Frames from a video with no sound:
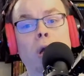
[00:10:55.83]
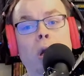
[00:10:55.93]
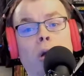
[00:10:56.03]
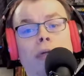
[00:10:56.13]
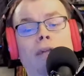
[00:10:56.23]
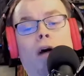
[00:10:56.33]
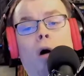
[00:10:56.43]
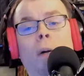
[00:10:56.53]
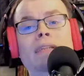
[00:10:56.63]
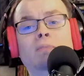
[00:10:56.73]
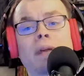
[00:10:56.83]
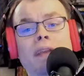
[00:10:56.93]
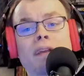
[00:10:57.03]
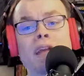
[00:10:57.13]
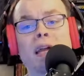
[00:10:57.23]
who they've always
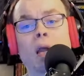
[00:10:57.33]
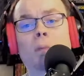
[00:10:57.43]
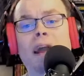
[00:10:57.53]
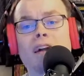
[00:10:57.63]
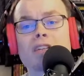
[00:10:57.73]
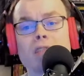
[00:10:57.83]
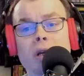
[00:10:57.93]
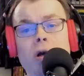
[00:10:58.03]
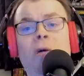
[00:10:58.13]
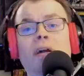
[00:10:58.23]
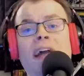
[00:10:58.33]
been compared to.